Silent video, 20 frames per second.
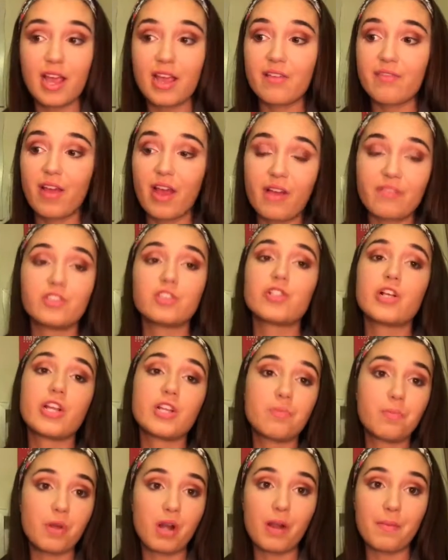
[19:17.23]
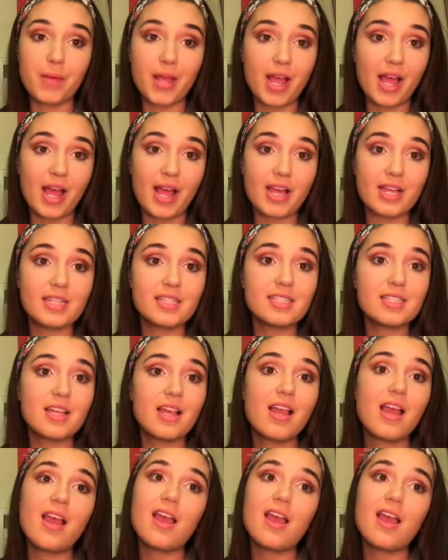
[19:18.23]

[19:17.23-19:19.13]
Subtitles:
I've ever tried to put on my eyes.